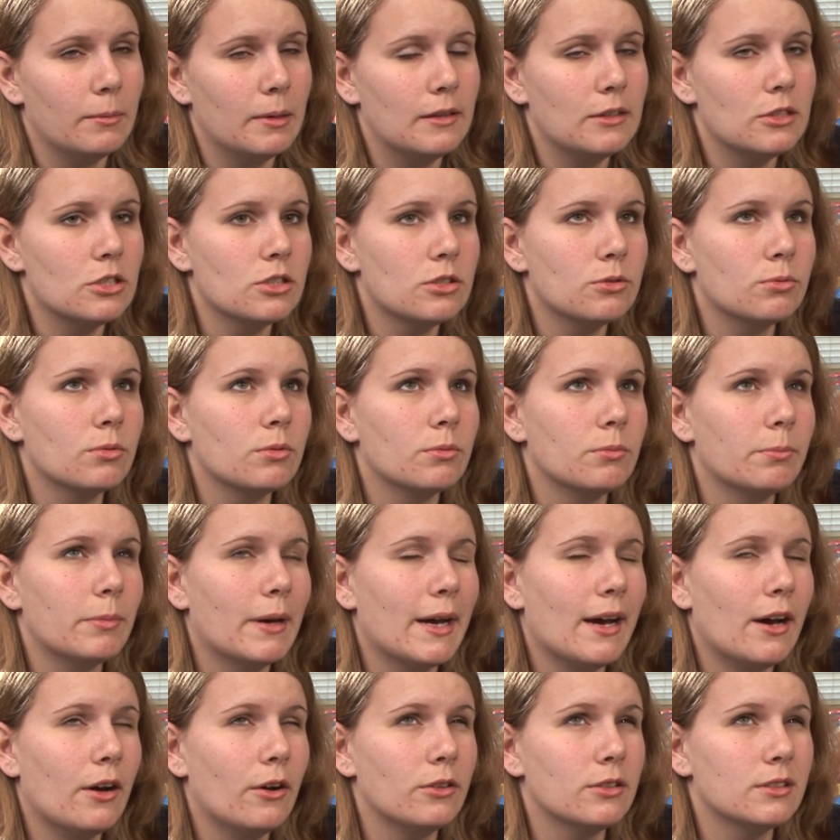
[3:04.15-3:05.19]
And just
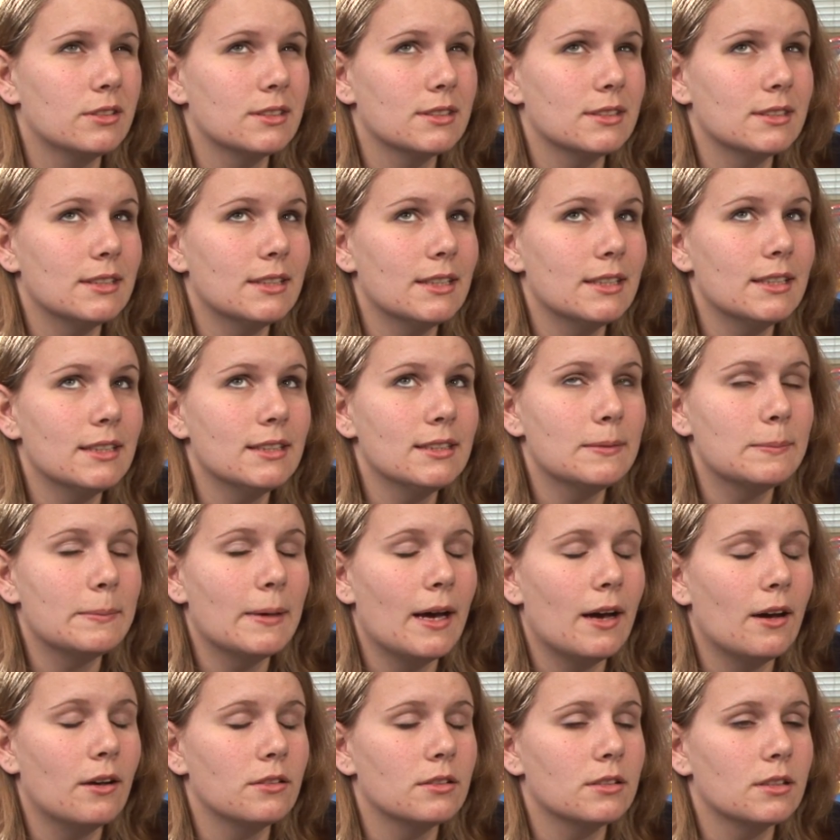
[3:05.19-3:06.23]
about, I guess,
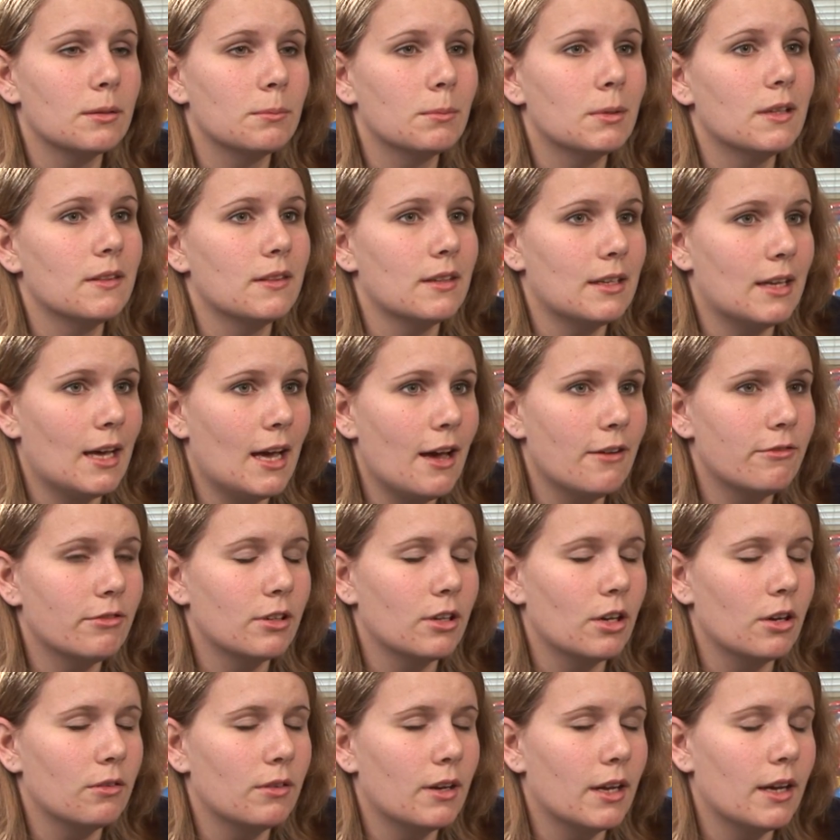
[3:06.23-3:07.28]
about a month and a half
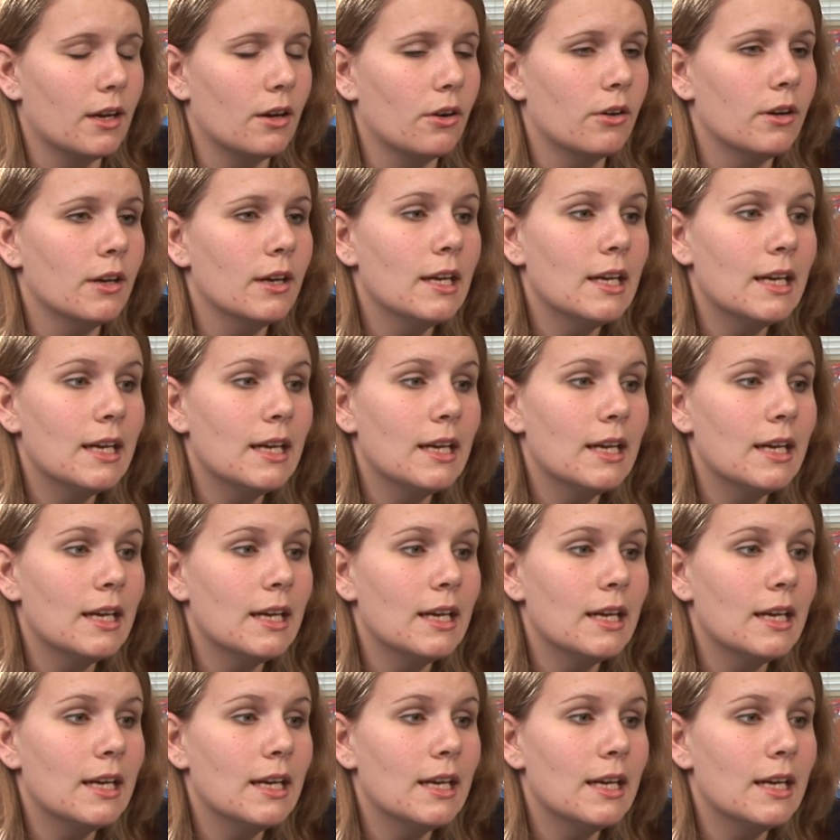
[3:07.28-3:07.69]
ago now,